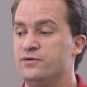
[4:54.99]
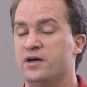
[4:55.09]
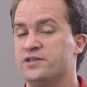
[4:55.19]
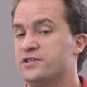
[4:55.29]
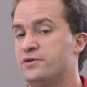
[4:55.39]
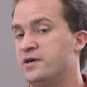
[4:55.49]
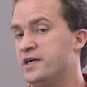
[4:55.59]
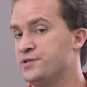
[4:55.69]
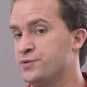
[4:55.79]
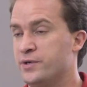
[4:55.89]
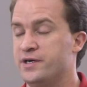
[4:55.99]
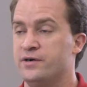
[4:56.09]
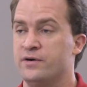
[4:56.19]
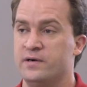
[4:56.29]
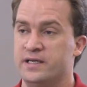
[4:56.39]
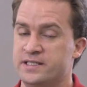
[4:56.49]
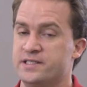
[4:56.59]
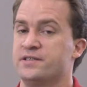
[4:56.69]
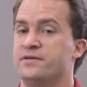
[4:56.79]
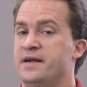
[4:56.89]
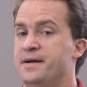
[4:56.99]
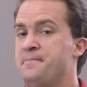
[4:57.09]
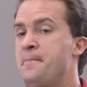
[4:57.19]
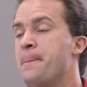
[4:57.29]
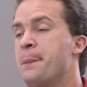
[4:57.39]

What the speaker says: who also are on Twitter or Instagram,